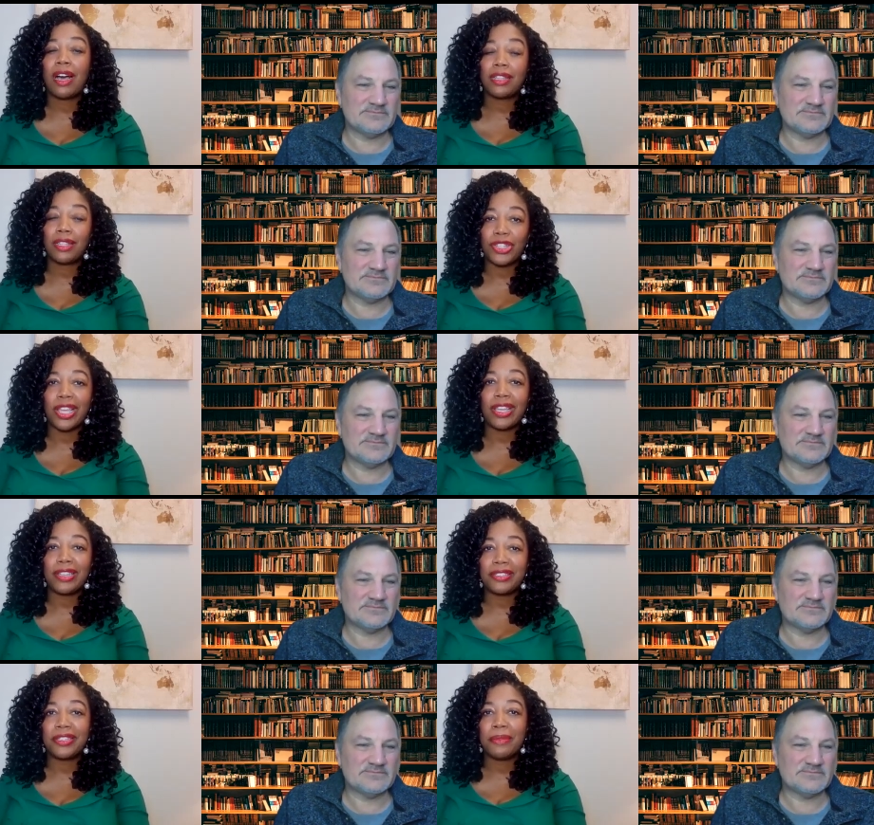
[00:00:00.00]
Speaker 1: College
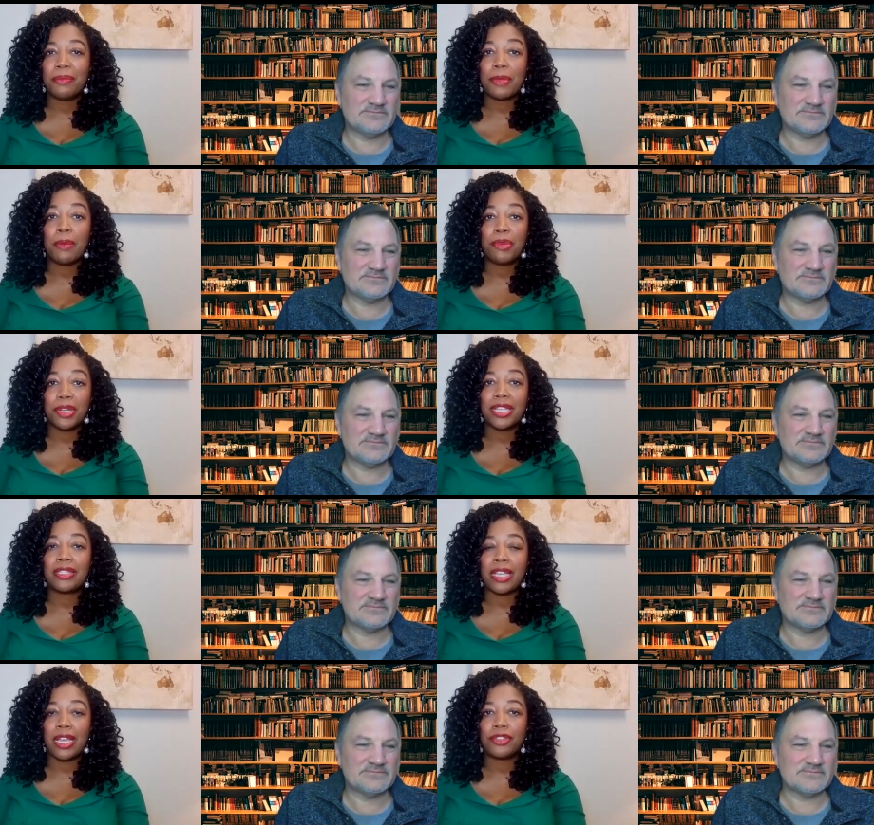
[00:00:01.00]
Edge. But my book
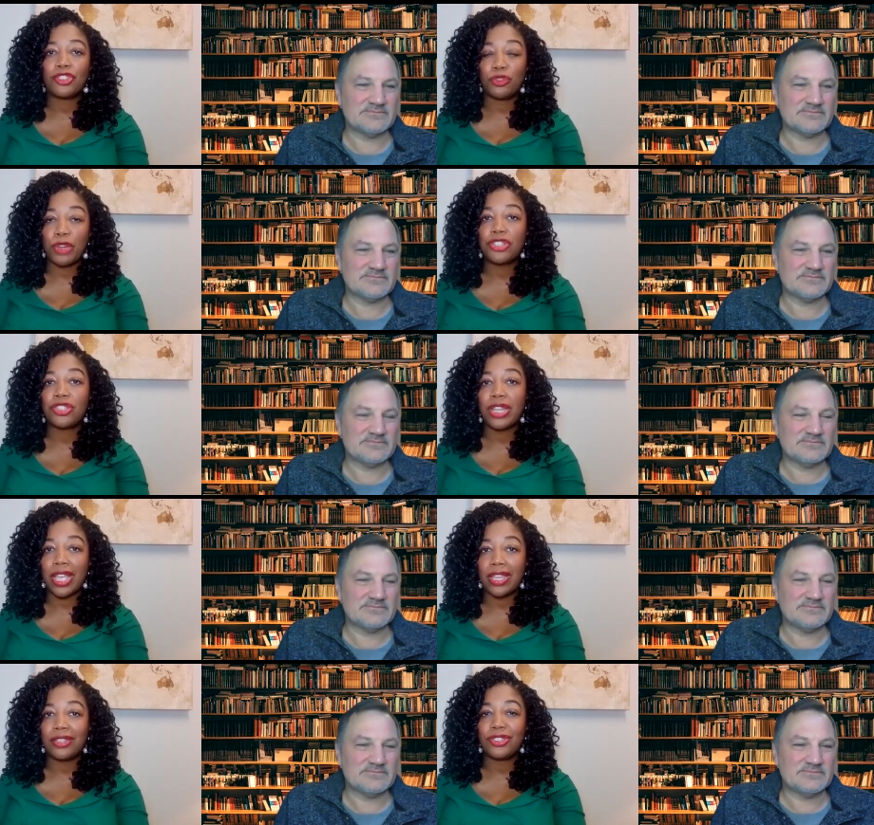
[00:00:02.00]
is uh, Generation
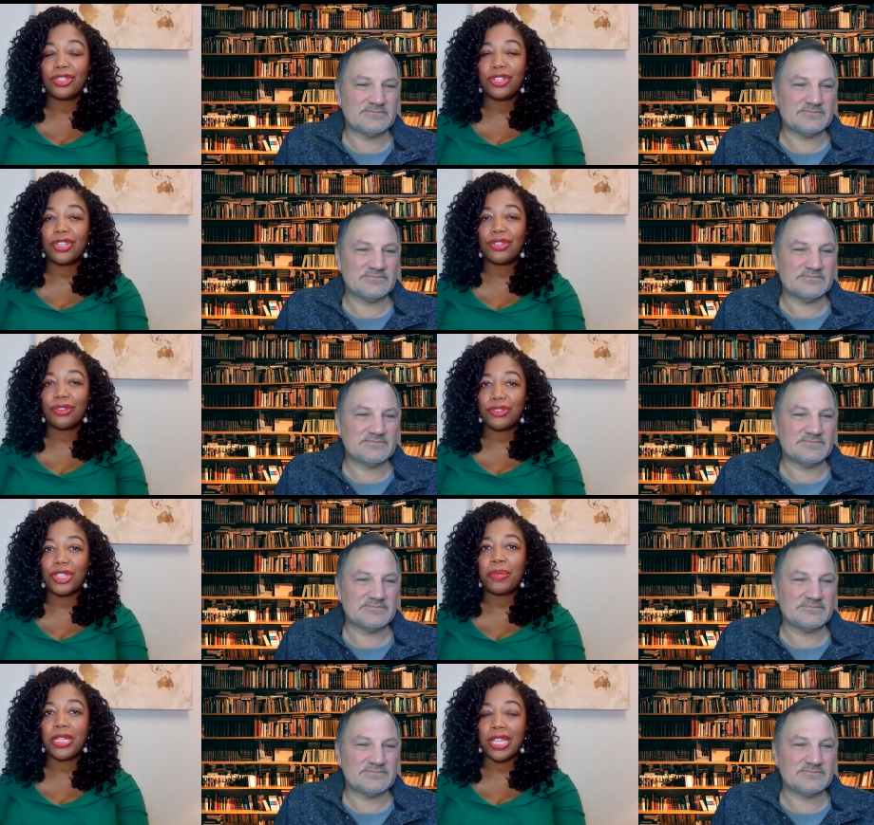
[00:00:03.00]
Edge Your
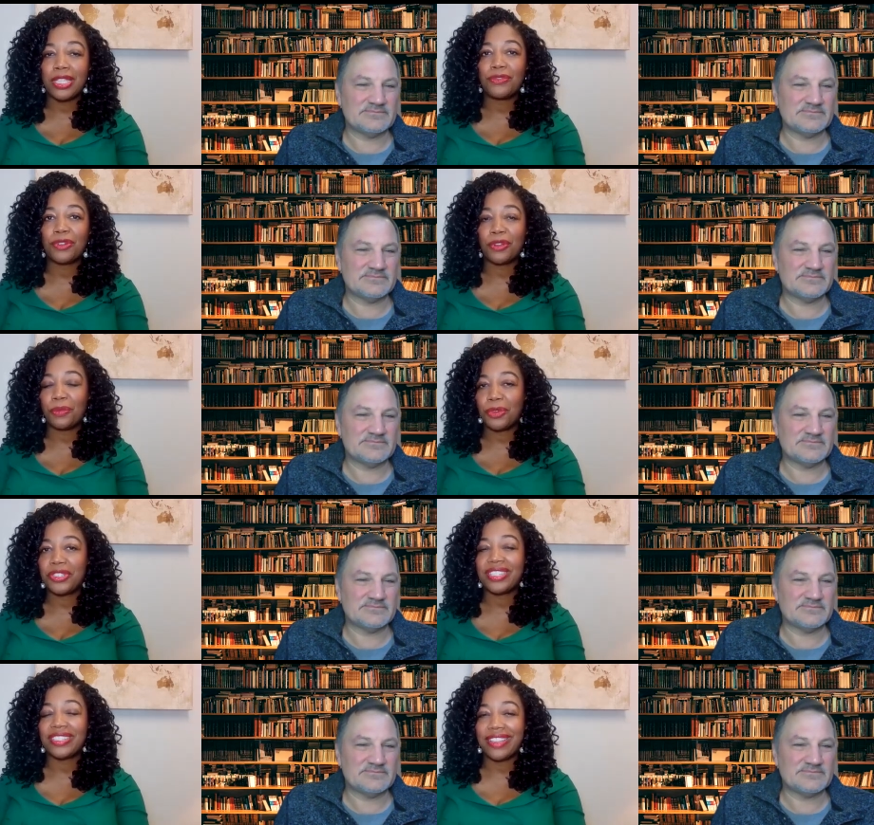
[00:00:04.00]
GPS for
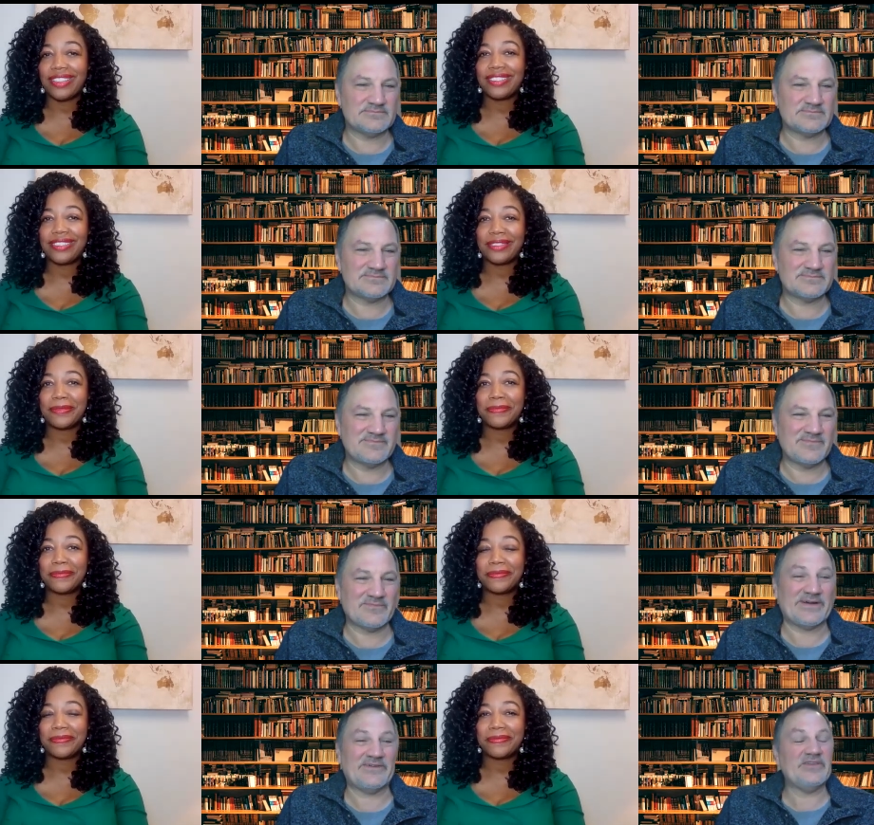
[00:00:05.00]
Career Success.
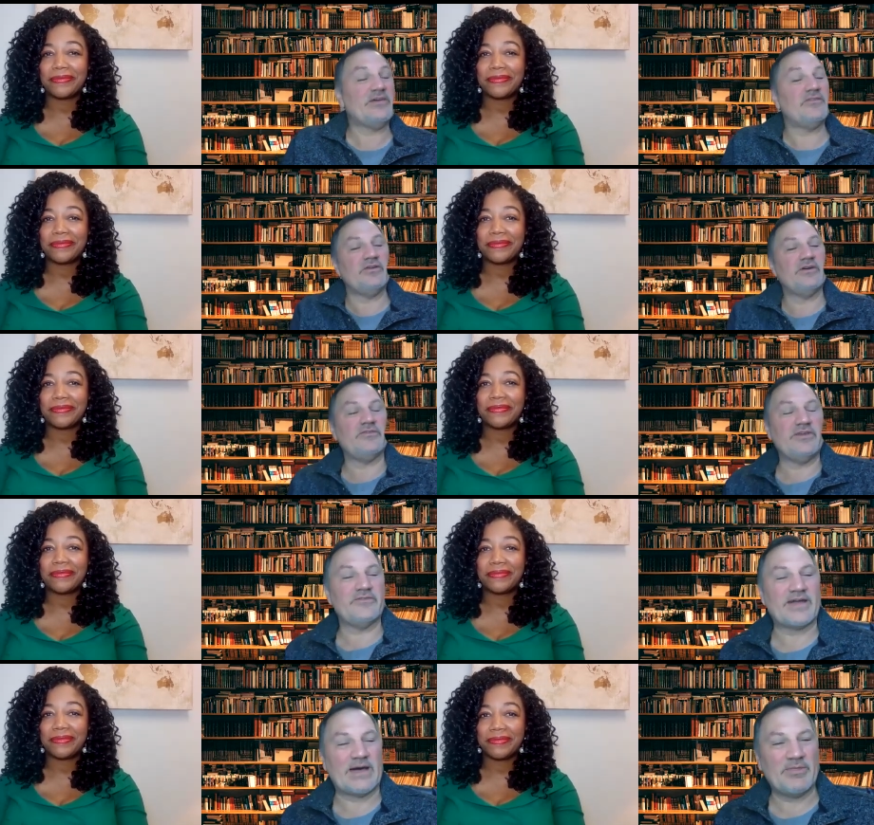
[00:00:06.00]
Speaker 2: Wow. Do you, do you, have, do you
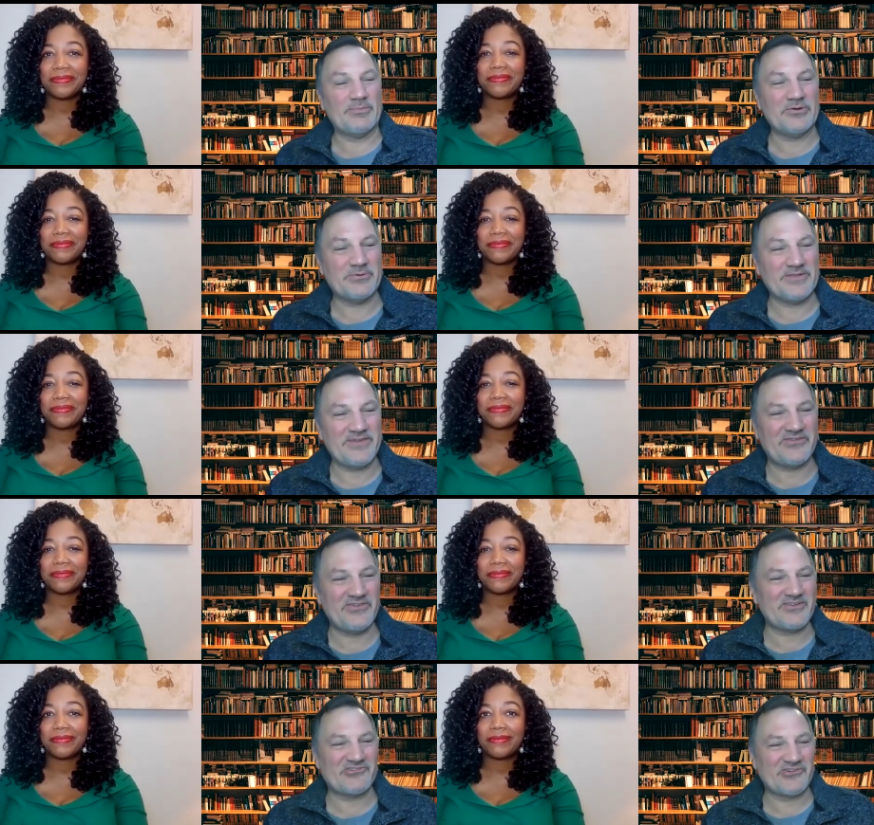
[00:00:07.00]
have a copy of the book with you so
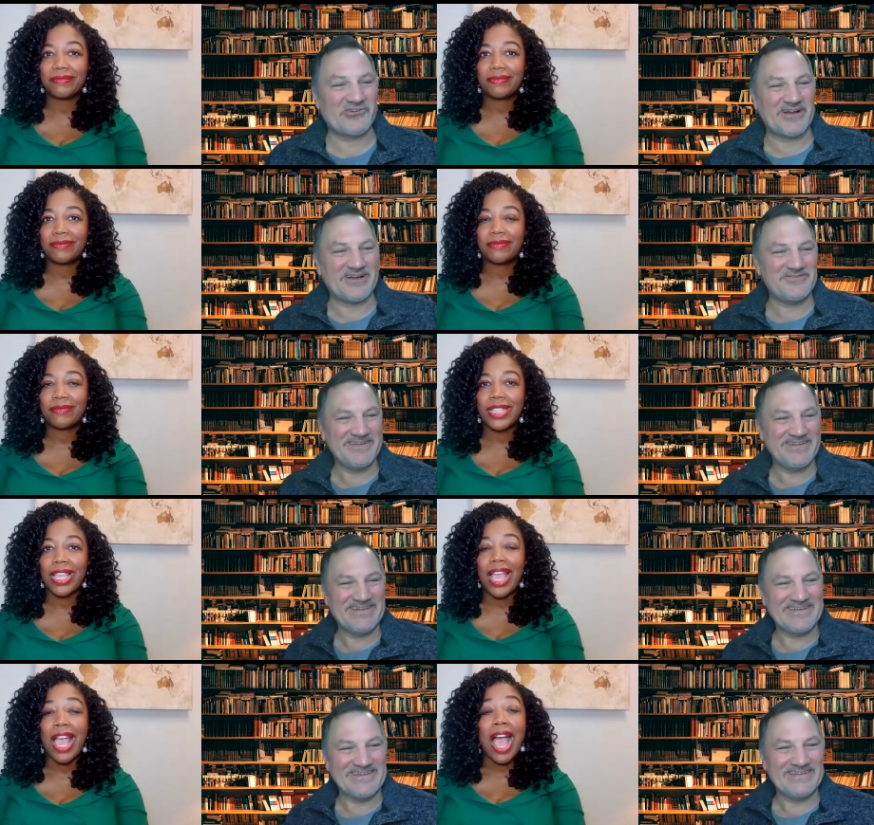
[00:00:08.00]
you can show it off?
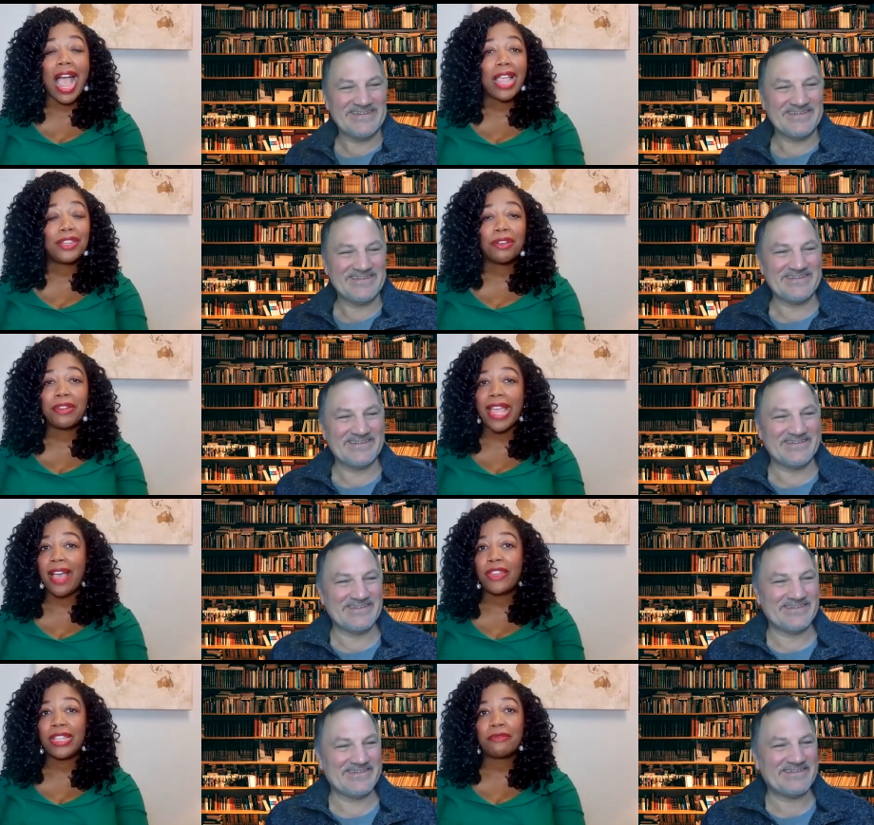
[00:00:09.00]
Speaker 1: I don't
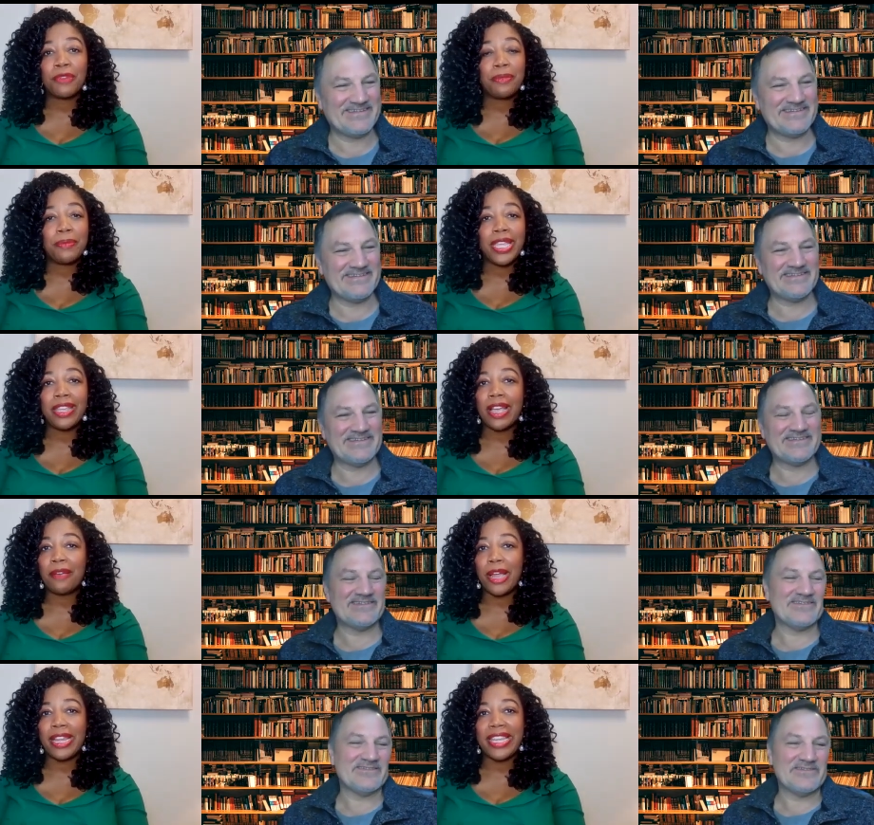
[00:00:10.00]
have it with me
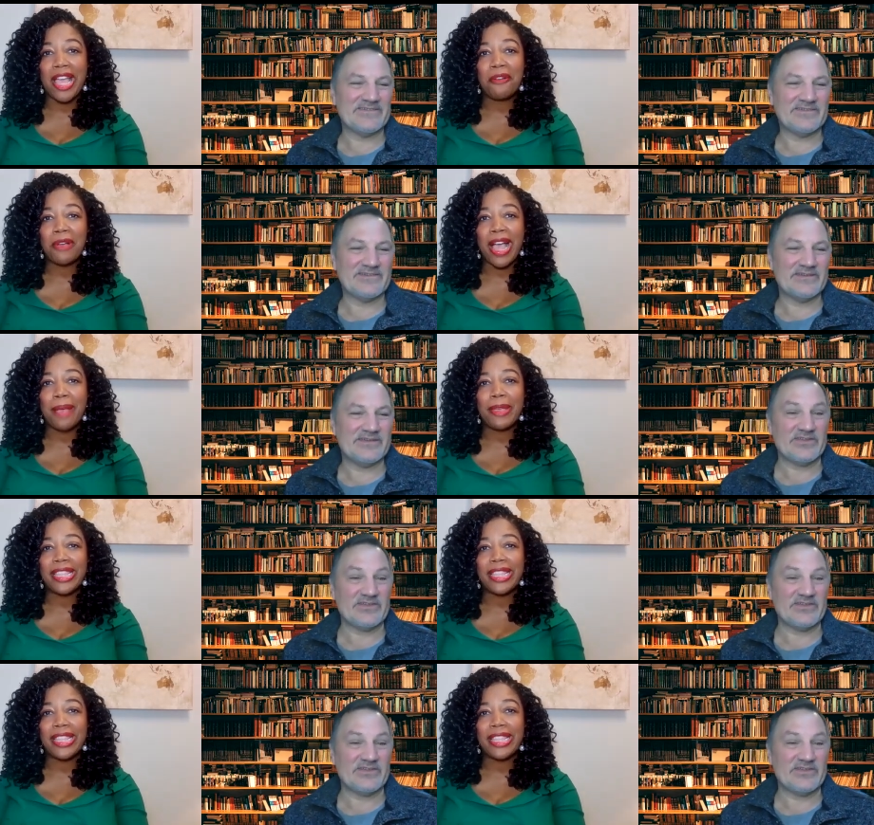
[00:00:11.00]
uh, right now. Is I'm